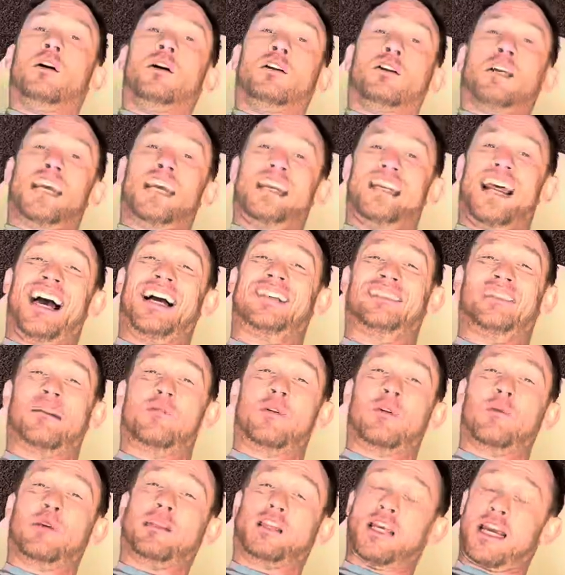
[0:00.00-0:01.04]
Okay, next I'm
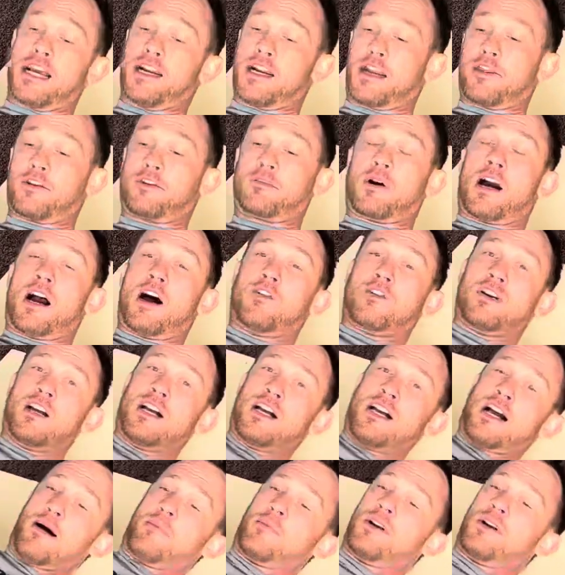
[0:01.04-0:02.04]
gonna be laying on the ground. I'm